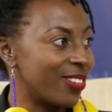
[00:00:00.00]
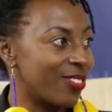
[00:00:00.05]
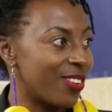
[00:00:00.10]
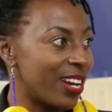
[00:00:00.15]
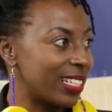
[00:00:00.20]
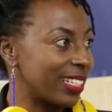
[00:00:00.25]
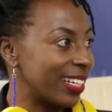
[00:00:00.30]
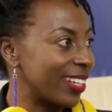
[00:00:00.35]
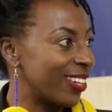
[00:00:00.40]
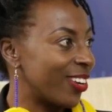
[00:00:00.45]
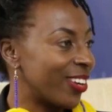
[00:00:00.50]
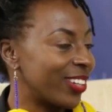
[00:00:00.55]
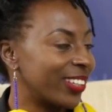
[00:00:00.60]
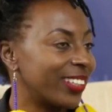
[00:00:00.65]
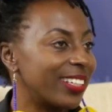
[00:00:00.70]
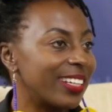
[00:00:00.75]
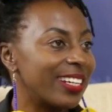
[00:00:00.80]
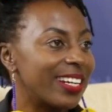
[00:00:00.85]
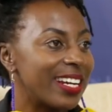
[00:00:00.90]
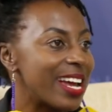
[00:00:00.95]
and writing a lot.
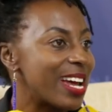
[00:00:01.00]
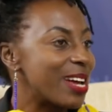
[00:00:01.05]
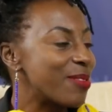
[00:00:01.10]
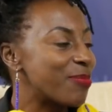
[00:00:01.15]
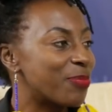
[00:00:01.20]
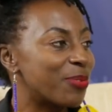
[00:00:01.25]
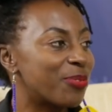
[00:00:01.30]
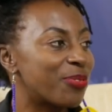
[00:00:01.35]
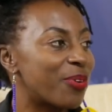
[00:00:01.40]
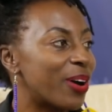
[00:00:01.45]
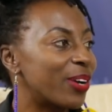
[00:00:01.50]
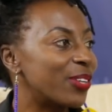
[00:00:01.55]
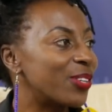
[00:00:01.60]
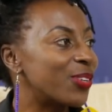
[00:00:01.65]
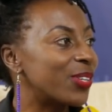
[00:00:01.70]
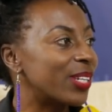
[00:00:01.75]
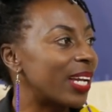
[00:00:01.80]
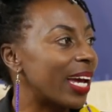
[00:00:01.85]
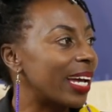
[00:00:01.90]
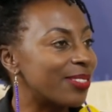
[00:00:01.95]
Before I
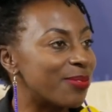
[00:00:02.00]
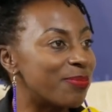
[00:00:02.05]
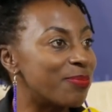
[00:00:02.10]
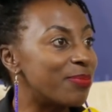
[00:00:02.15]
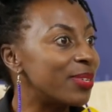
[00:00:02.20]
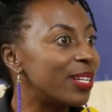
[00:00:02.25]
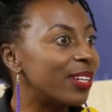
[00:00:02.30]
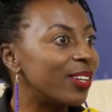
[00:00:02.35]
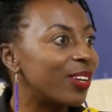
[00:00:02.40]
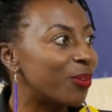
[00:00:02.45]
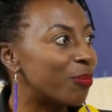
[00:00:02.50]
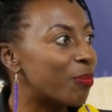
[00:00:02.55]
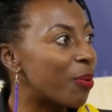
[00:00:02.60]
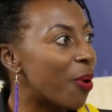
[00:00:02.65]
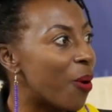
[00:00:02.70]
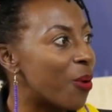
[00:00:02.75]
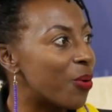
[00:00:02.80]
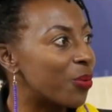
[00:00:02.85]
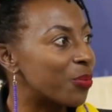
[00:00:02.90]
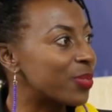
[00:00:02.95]
knew it, I had a million
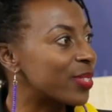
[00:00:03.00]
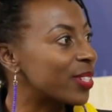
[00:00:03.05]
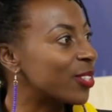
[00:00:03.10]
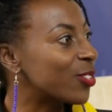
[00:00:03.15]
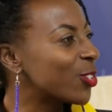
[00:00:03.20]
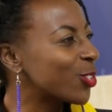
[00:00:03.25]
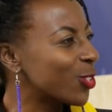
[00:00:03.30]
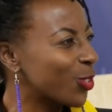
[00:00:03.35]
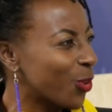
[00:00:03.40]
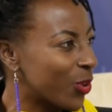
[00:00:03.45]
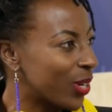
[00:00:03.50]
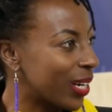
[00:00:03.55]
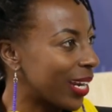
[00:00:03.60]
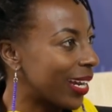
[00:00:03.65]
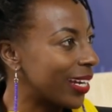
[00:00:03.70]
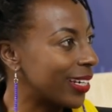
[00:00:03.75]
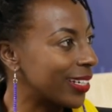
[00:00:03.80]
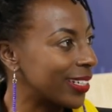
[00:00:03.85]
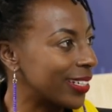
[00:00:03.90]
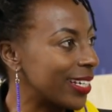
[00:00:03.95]
poems in
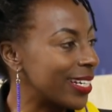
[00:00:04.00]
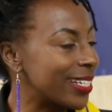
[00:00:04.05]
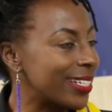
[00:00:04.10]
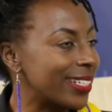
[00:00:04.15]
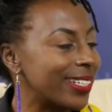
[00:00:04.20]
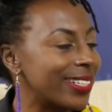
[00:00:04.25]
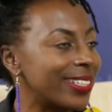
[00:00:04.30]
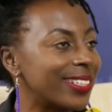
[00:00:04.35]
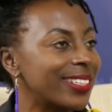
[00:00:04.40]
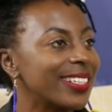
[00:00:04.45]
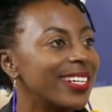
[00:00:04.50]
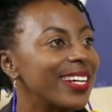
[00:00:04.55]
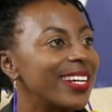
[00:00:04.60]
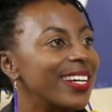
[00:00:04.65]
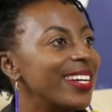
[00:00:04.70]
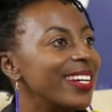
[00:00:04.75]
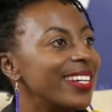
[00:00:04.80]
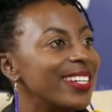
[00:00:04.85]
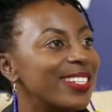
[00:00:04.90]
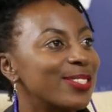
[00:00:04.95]
Shona and in English.
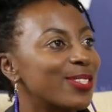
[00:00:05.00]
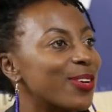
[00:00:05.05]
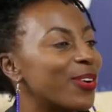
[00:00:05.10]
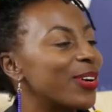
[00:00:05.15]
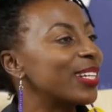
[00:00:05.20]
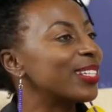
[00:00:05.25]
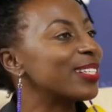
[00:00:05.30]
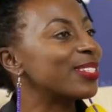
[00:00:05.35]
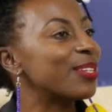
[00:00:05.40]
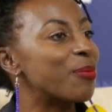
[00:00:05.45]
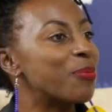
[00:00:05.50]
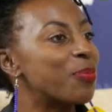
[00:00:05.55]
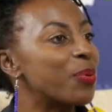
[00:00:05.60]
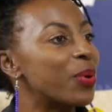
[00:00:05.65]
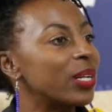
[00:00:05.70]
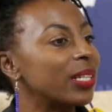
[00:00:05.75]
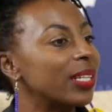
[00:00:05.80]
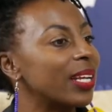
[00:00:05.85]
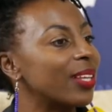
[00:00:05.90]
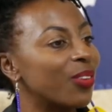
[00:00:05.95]
So at some
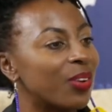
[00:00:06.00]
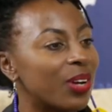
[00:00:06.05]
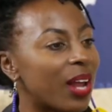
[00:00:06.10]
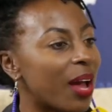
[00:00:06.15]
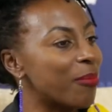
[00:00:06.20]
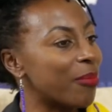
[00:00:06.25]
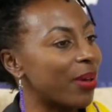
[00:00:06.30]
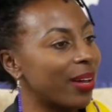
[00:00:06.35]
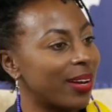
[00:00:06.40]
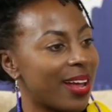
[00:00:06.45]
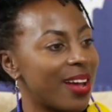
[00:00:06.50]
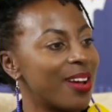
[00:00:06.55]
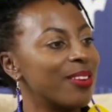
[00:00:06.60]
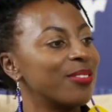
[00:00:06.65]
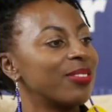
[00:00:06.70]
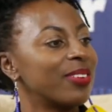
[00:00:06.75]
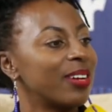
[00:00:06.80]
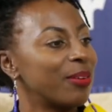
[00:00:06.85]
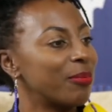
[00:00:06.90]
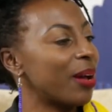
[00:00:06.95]
point I thought I might
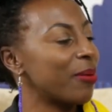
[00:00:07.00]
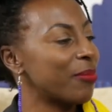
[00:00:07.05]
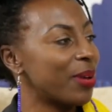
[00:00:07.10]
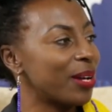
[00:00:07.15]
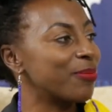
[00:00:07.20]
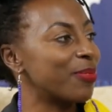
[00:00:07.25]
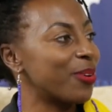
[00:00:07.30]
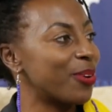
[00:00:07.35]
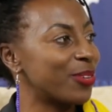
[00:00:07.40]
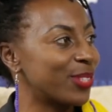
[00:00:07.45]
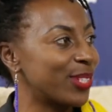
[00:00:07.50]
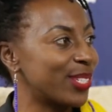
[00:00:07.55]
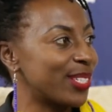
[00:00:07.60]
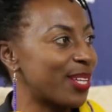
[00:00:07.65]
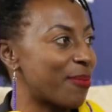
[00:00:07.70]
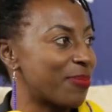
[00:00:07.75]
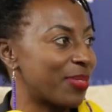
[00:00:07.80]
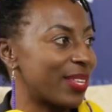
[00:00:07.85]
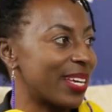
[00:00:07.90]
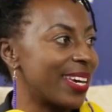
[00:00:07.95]
have, I, I might be onto
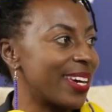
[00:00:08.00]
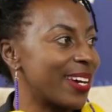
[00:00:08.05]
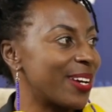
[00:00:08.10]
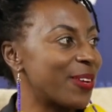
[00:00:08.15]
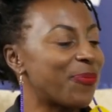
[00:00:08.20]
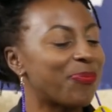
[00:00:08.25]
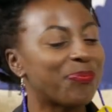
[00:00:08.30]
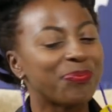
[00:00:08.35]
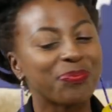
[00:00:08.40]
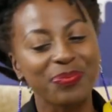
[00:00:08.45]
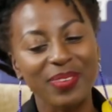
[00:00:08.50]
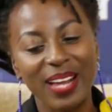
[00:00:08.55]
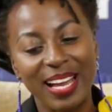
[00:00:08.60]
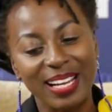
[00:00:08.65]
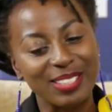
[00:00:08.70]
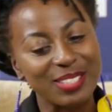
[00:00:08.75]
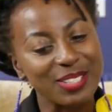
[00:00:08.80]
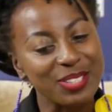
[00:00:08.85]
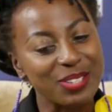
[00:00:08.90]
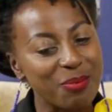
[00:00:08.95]
something here. I
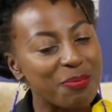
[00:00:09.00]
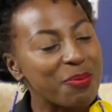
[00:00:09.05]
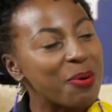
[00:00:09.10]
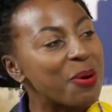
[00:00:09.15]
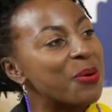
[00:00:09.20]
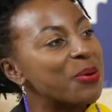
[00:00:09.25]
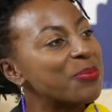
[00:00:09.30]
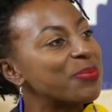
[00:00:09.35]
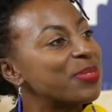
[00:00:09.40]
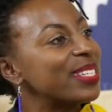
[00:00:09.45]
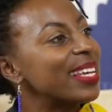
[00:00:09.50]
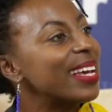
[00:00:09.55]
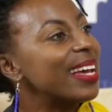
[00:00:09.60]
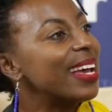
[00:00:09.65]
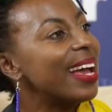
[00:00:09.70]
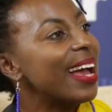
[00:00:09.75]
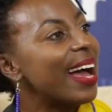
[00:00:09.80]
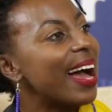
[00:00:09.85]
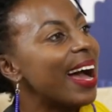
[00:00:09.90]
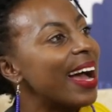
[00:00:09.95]
took the poems.
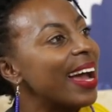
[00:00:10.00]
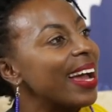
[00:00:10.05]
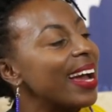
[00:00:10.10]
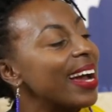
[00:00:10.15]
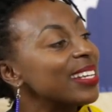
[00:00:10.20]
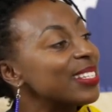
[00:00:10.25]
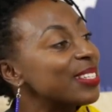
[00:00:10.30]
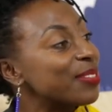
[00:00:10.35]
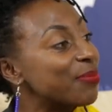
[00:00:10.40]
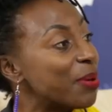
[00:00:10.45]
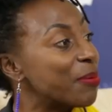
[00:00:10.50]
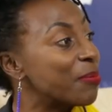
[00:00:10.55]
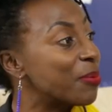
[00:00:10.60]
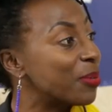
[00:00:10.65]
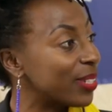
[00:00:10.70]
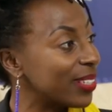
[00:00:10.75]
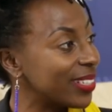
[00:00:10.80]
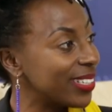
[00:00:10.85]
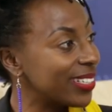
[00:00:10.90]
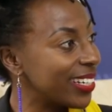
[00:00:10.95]
I asked
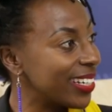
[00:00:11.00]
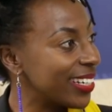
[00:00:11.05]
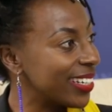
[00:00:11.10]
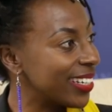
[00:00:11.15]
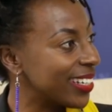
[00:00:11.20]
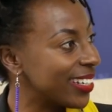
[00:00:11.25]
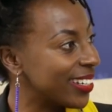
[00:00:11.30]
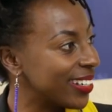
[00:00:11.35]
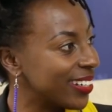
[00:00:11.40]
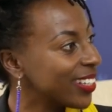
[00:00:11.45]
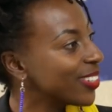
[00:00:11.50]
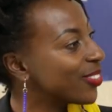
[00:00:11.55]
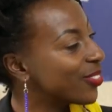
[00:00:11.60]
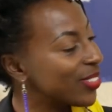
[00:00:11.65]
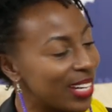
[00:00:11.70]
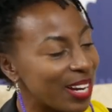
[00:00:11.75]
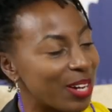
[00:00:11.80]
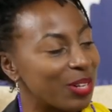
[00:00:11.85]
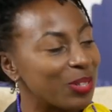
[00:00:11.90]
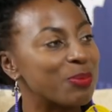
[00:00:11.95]
Memory Chirere, a
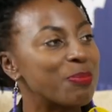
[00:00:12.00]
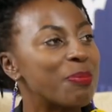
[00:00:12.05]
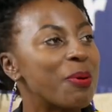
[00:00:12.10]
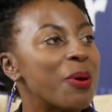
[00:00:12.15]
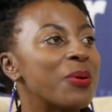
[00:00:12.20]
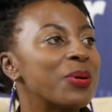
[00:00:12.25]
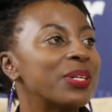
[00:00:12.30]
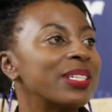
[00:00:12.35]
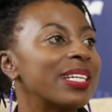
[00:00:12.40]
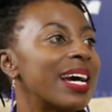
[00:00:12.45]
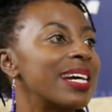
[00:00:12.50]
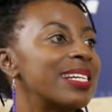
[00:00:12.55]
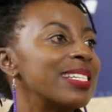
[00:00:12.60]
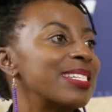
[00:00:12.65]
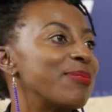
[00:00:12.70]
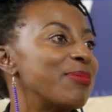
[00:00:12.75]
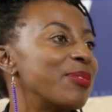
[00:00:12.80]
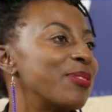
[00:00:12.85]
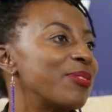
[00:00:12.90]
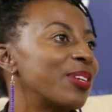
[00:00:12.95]
renowned poet, I
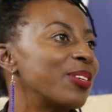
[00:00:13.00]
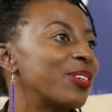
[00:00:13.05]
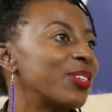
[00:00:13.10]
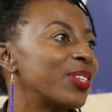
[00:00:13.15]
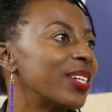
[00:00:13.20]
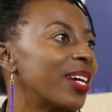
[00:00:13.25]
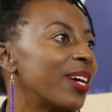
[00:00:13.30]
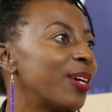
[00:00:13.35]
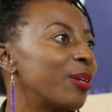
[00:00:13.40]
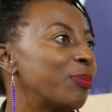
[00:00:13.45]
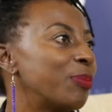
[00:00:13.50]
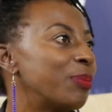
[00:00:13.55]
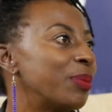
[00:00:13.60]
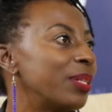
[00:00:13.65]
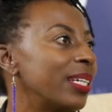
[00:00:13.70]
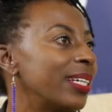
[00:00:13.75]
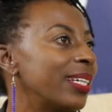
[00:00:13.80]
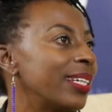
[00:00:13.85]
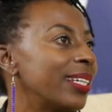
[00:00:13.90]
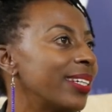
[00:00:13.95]
asked him if he could help
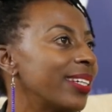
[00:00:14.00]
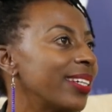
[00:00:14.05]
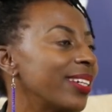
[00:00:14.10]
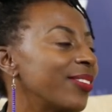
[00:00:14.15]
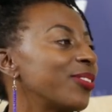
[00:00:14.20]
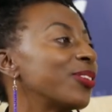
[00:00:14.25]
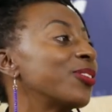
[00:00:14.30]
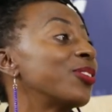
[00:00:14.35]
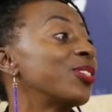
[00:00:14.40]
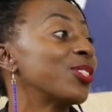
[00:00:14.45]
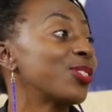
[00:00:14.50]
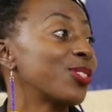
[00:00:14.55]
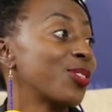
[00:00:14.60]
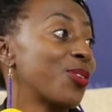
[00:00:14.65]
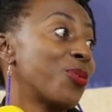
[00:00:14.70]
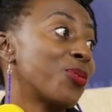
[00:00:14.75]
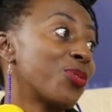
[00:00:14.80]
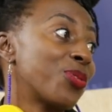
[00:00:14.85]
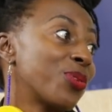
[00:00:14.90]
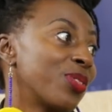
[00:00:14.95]
me, if he could just
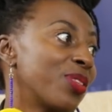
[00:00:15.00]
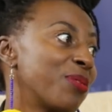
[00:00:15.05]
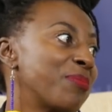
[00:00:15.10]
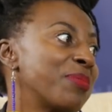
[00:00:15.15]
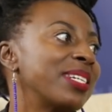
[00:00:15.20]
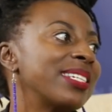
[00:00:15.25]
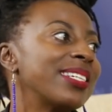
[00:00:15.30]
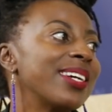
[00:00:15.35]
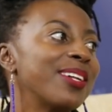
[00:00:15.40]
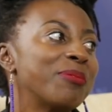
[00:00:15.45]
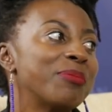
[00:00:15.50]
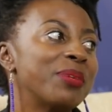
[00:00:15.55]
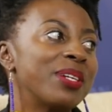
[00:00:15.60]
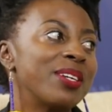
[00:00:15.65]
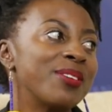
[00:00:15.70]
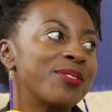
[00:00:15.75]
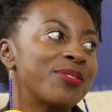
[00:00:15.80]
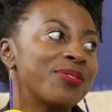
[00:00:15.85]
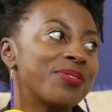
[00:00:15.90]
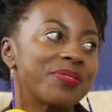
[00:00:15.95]
go through them and tell me
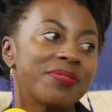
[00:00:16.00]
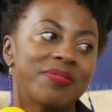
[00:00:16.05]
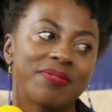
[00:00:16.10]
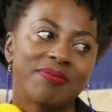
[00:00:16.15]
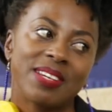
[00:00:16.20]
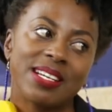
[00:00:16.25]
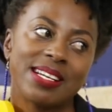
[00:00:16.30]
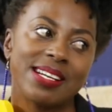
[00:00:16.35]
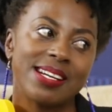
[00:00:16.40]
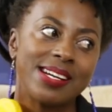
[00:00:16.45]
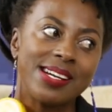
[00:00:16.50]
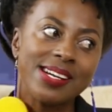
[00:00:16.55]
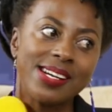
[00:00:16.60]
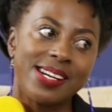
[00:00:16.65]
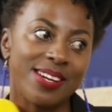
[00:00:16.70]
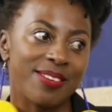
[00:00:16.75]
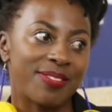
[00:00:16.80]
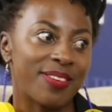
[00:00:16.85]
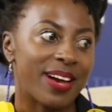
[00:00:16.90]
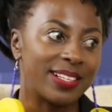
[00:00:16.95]
if,
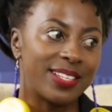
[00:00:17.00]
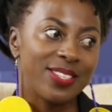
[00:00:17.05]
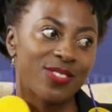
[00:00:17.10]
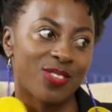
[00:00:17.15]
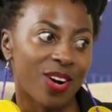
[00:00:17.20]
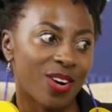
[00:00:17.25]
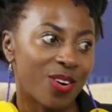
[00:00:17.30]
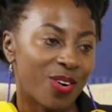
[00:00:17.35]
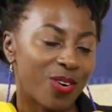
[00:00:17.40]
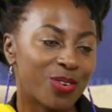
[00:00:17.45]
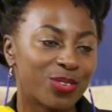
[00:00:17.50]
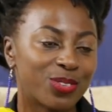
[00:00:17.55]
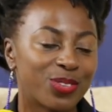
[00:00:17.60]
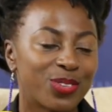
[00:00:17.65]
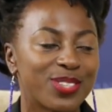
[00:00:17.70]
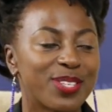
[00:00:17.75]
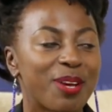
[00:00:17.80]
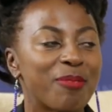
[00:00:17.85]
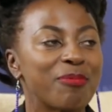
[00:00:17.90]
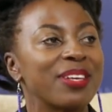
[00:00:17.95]
if I had struck gold or
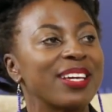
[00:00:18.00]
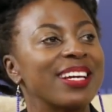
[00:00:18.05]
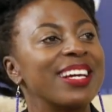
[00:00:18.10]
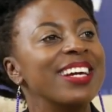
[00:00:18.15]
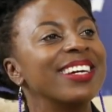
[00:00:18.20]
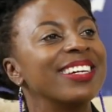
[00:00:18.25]
something.